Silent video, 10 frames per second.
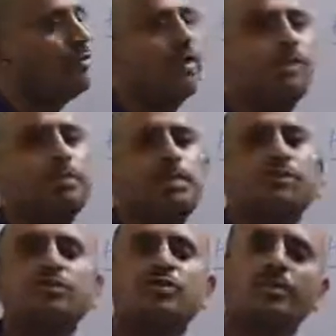one
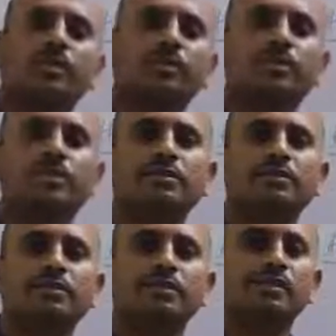place to another
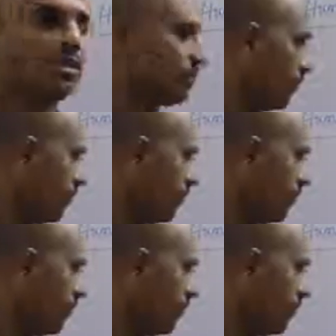place. So